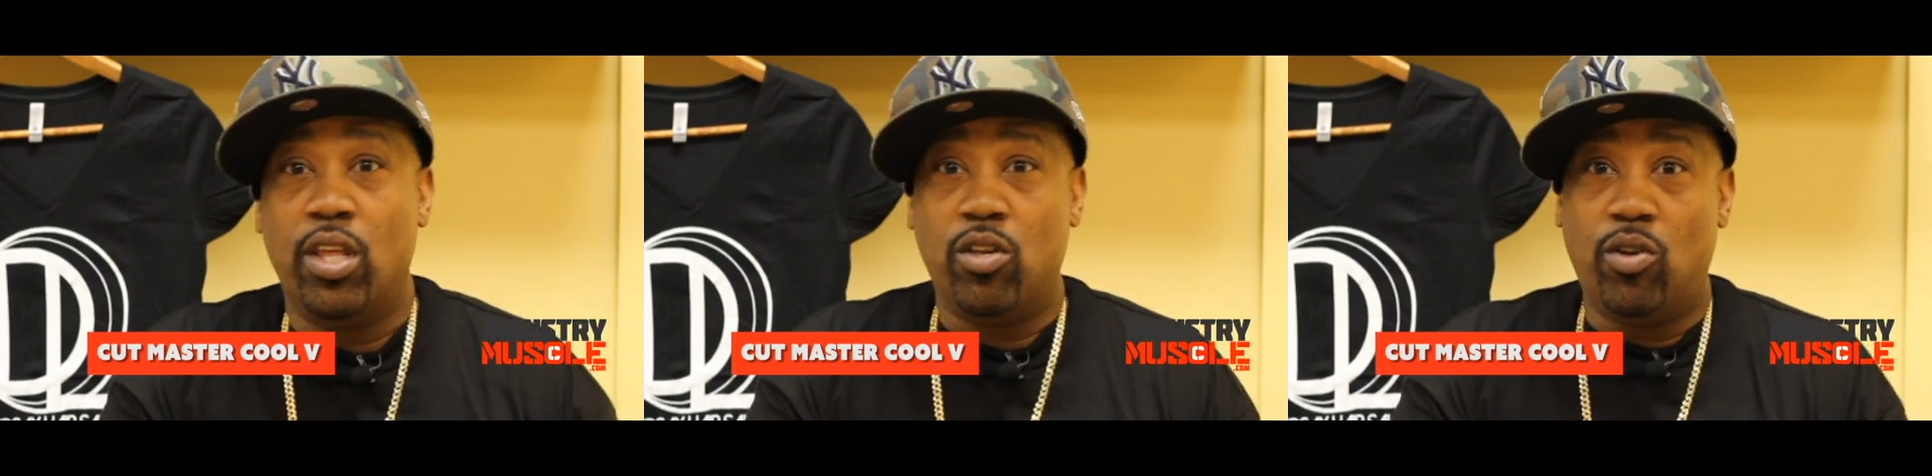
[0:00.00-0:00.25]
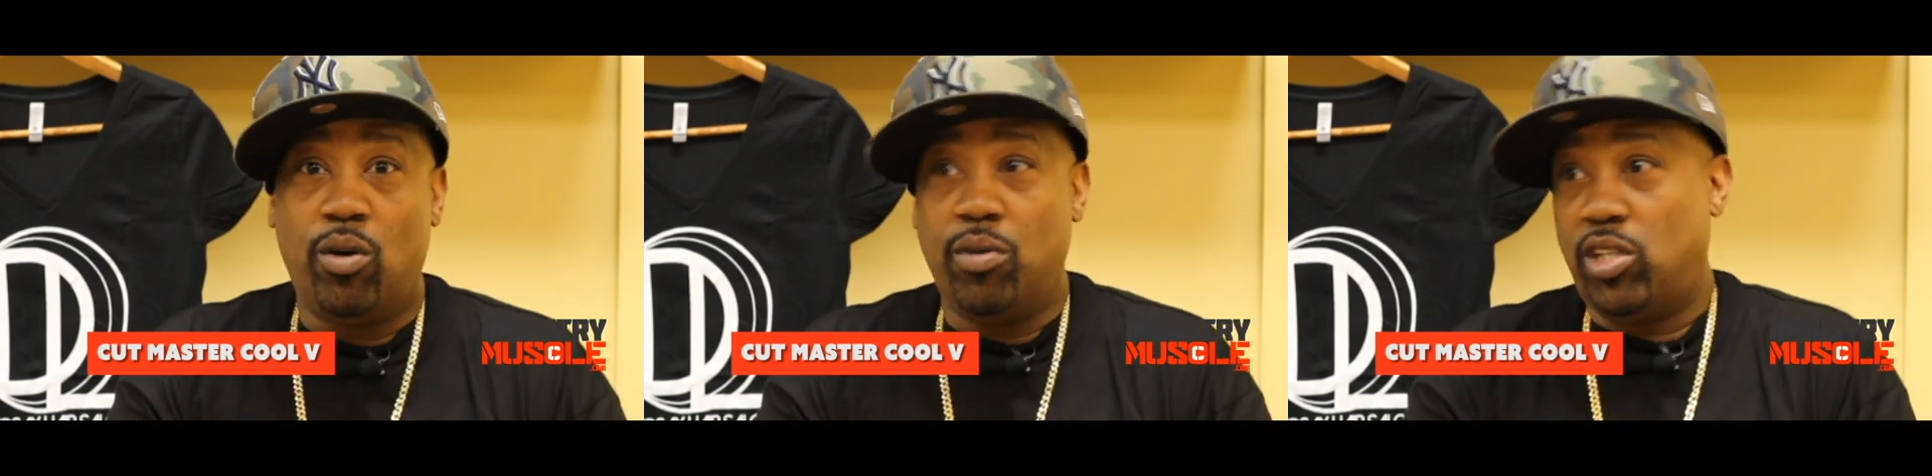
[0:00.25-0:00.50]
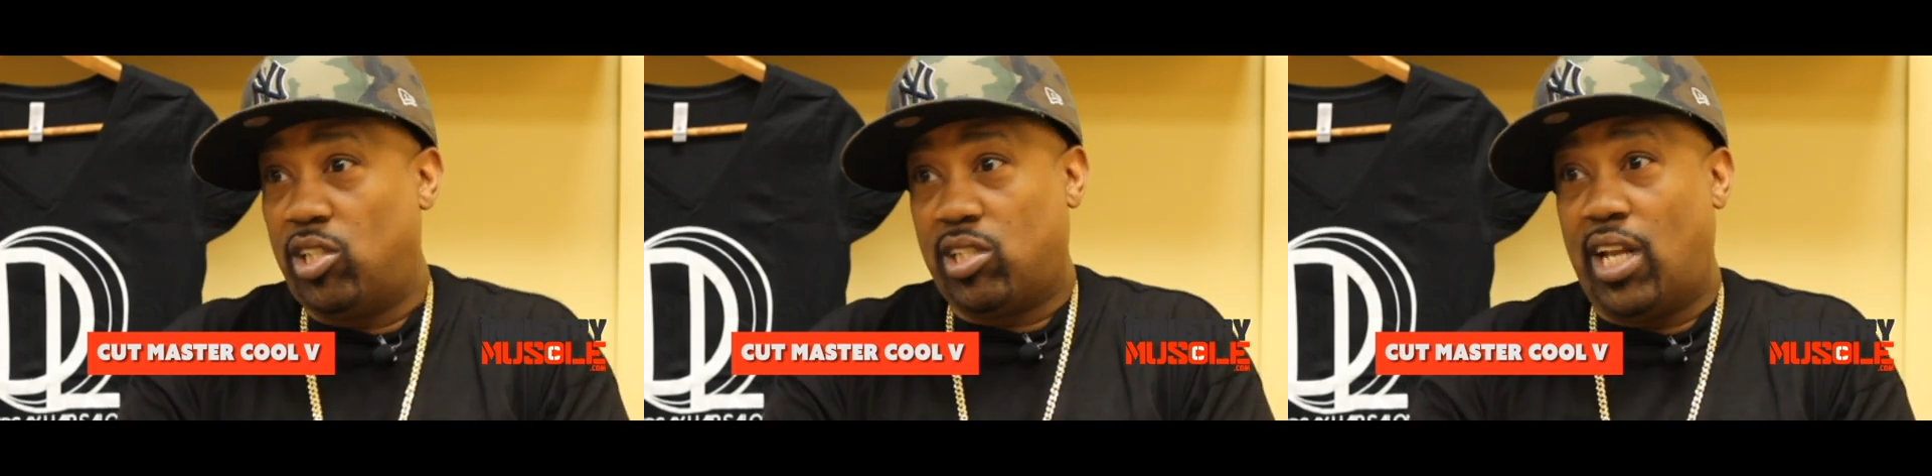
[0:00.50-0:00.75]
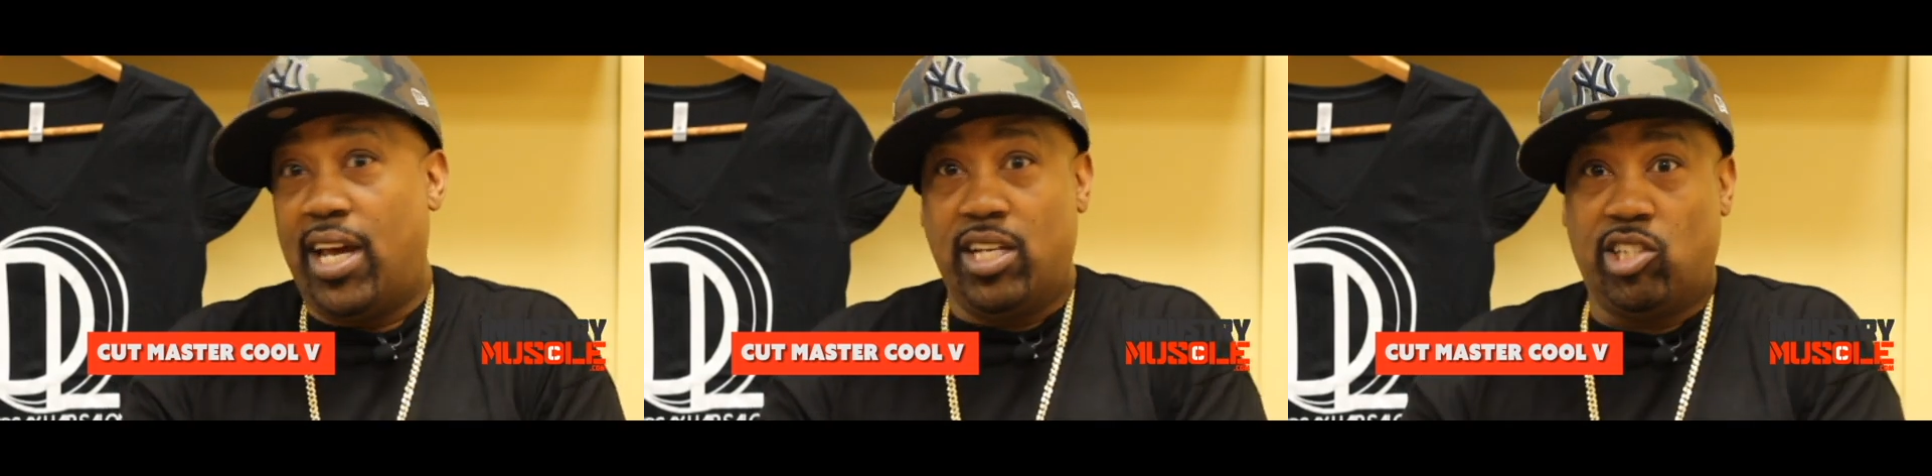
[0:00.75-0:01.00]
You know, it's just
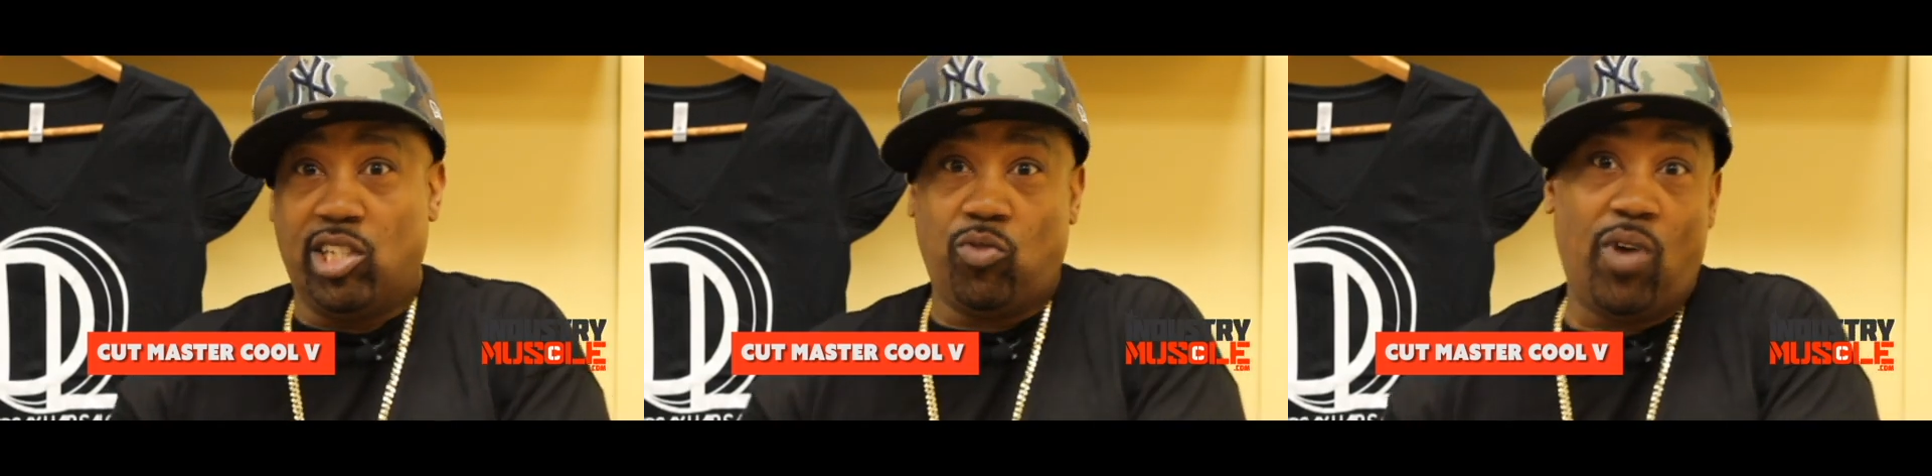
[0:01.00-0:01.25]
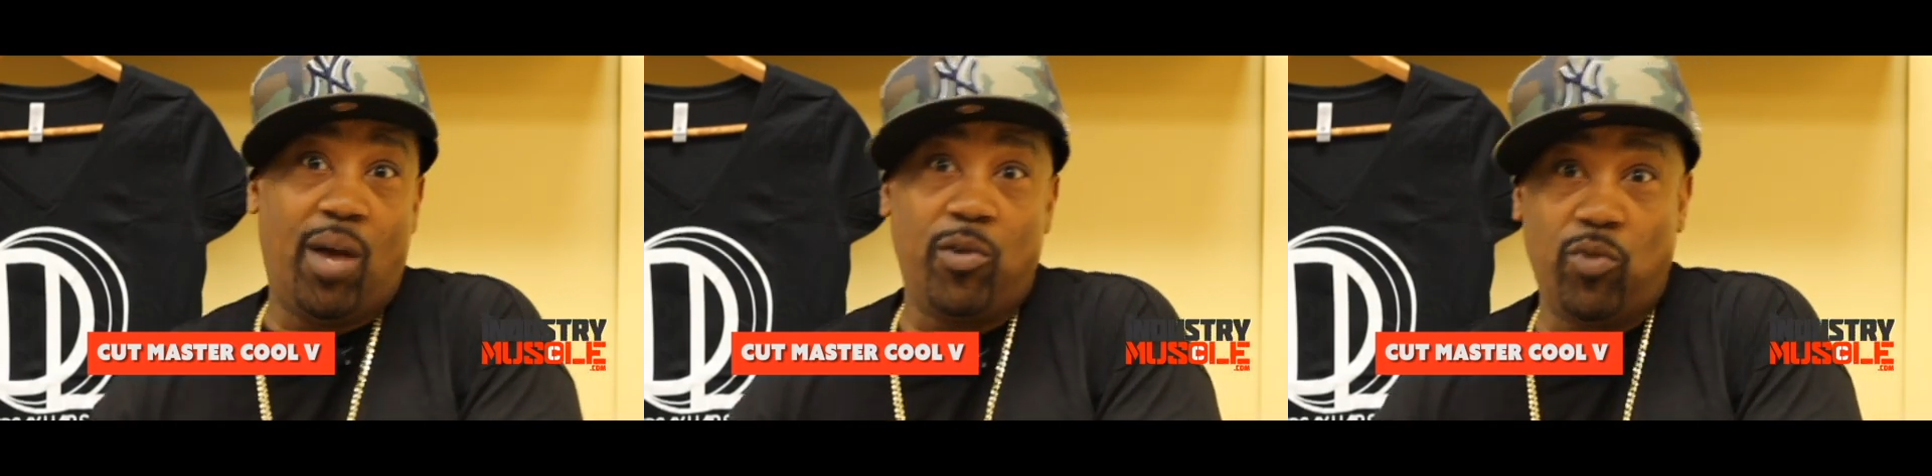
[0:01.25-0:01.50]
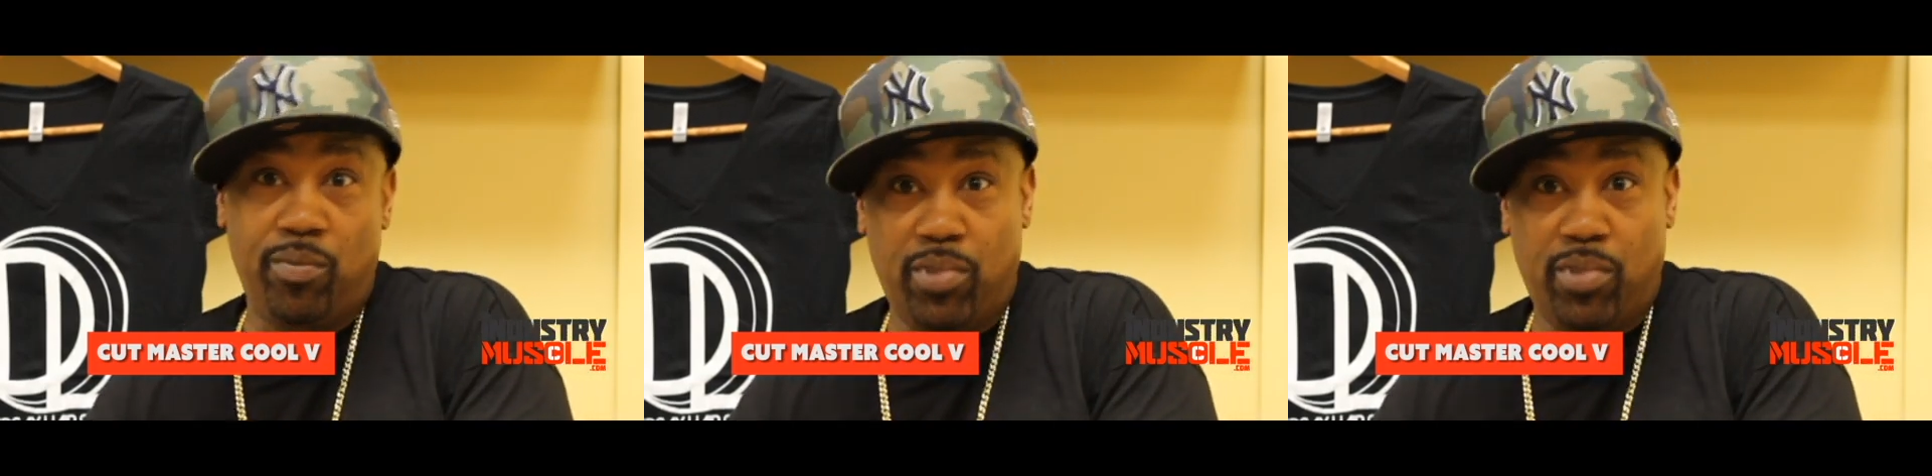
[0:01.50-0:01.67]
like Just Rhyming with